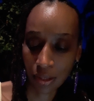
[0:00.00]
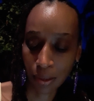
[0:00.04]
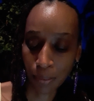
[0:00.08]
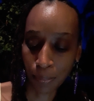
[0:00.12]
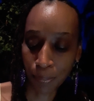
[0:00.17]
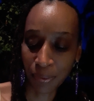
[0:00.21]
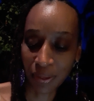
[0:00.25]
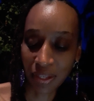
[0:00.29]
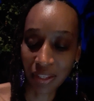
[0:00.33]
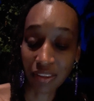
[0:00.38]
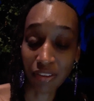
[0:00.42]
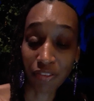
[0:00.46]

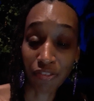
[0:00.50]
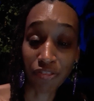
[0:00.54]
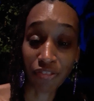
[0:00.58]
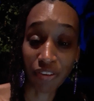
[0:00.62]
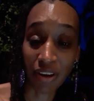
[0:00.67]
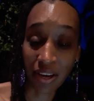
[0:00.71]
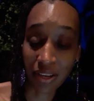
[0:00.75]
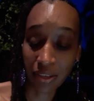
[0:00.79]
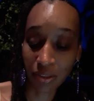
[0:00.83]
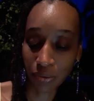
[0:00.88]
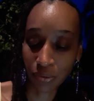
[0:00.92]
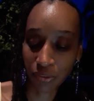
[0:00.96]
being the
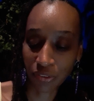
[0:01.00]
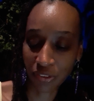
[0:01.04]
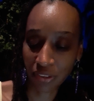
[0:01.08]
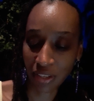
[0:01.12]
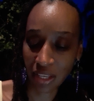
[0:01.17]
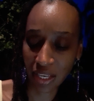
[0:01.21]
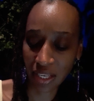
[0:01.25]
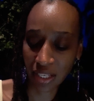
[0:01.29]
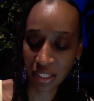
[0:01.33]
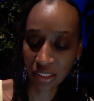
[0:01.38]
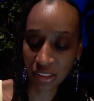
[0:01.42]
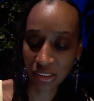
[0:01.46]
final
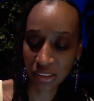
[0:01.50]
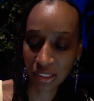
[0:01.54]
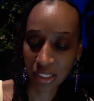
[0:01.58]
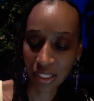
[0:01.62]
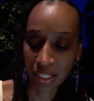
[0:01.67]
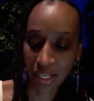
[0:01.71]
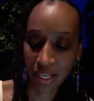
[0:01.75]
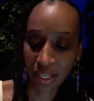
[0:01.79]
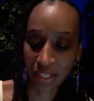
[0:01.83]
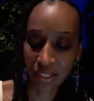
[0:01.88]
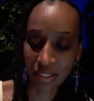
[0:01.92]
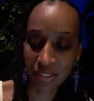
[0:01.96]
stage
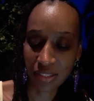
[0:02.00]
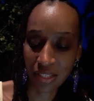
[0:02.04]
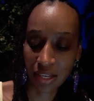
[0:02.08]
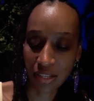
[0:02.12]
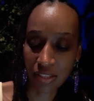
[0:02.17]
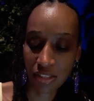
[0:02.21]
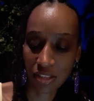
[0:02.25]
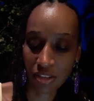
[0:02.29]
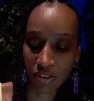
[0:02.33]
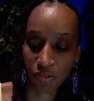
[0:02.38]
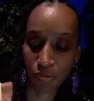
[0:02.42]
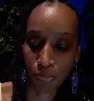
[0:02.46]
and a
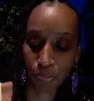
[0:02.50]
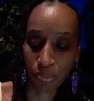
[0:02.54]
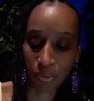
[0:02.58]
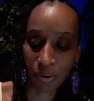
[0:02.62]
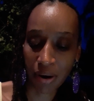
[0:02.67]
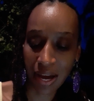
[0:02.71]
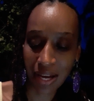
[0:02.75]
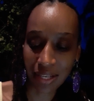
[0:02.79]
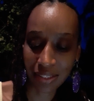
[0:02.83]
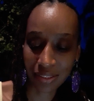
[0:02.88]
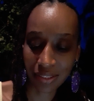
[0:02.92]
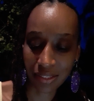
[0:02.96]
test of
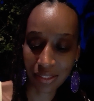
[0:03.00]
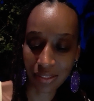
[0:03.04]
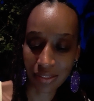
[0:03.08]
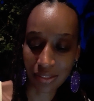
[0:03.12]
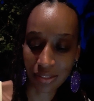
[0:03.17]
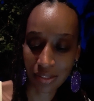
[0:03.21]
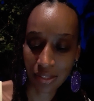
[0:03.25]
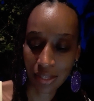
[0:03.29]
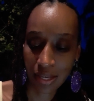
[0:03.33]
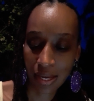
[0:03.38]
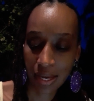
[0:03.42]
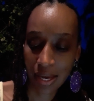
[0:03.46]

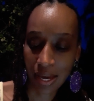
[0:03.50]
practice